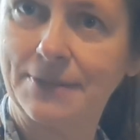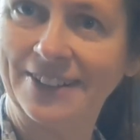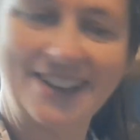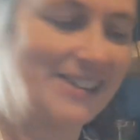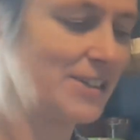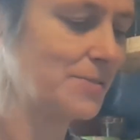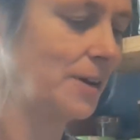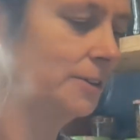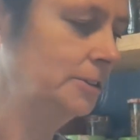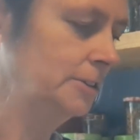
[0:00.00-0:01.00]
milk in as
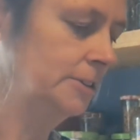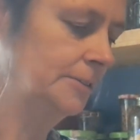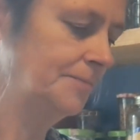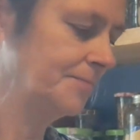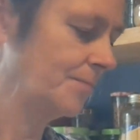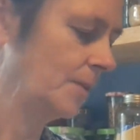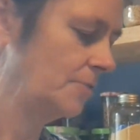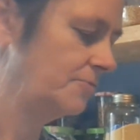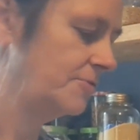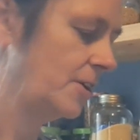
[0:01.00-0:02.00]
well.
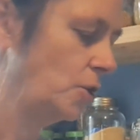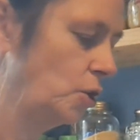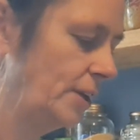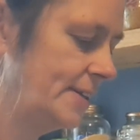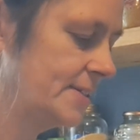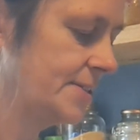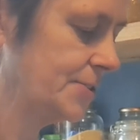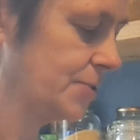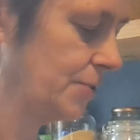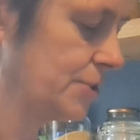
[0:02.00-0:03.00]
All into the
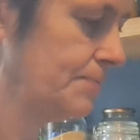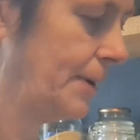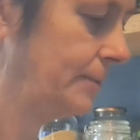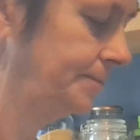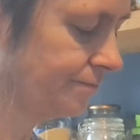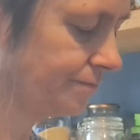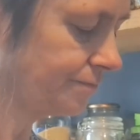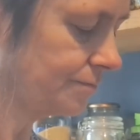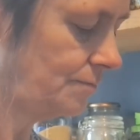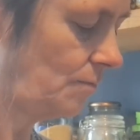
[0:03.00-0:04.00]
saucepan.
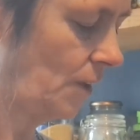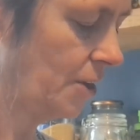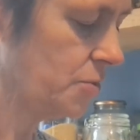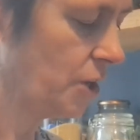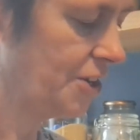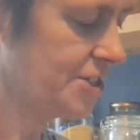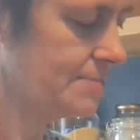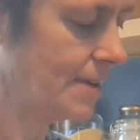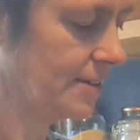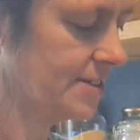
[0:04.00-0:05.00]
We're going to
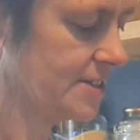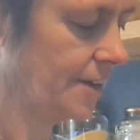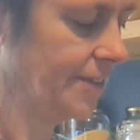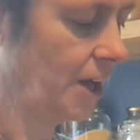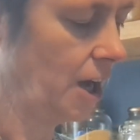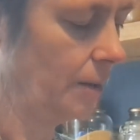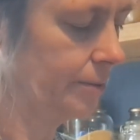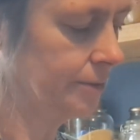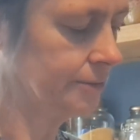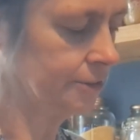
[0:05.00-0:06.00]
melt it on the hob
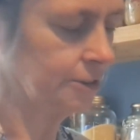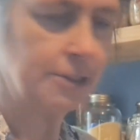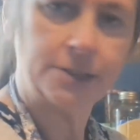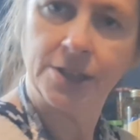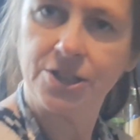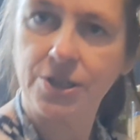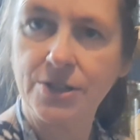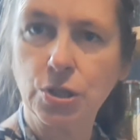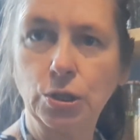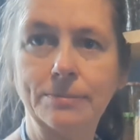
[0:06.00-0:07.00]
so
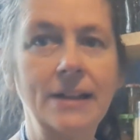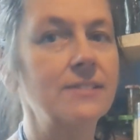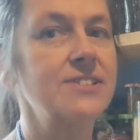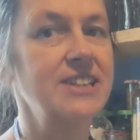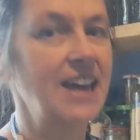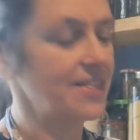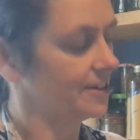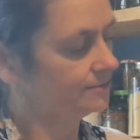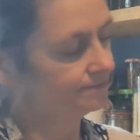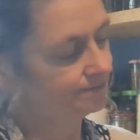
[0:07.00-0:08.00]
it all melts together.